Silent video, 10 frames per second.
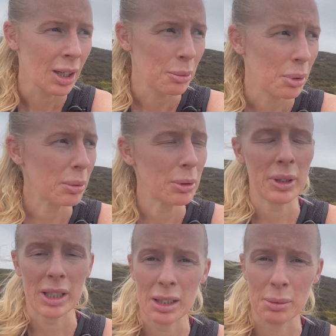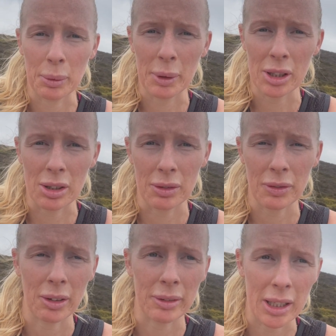people always say to me, why don't you do
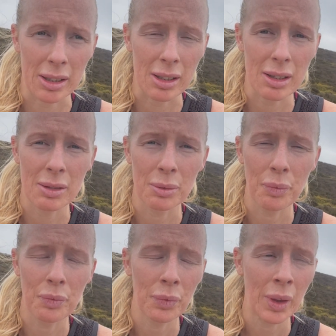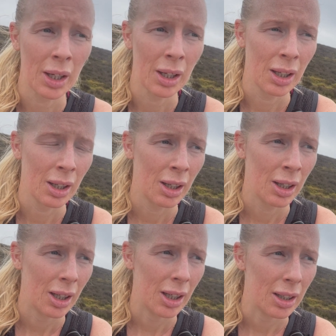fell races?
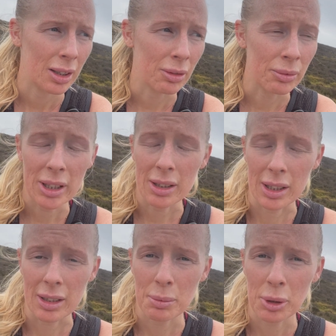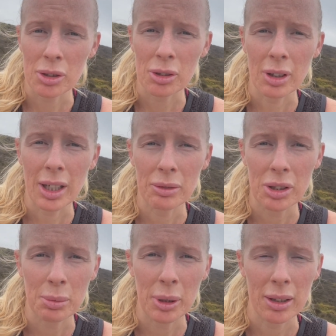And the reason is because you're not allowed
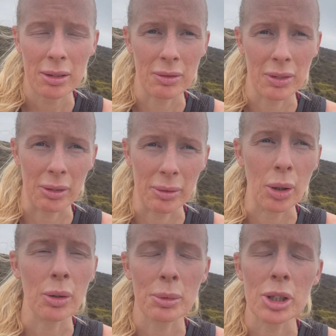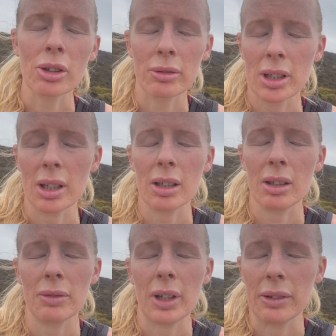GPS on fell races, or the majority
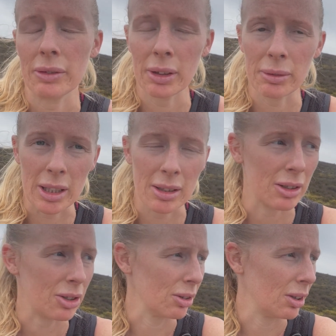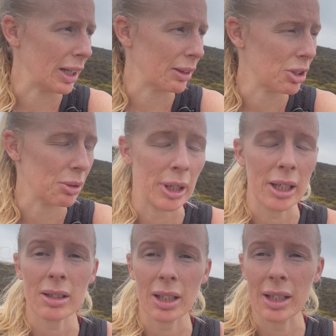of like fell races, you're not allowed
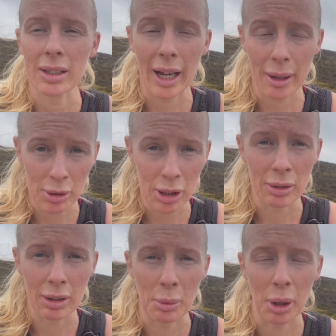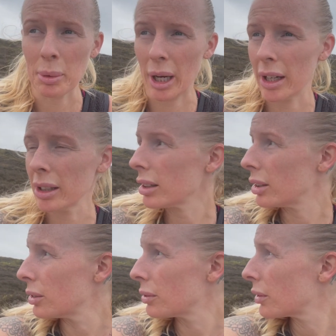GPS. It is absolutely my bag
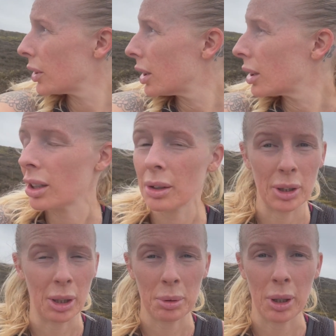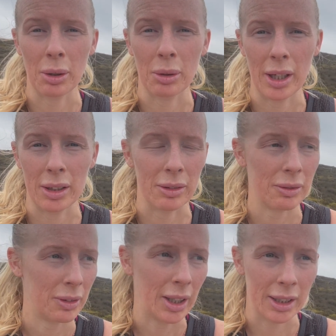of going uphill and
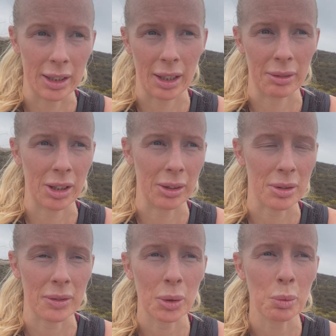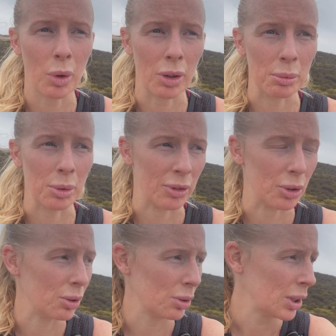flying down hills. I've done one before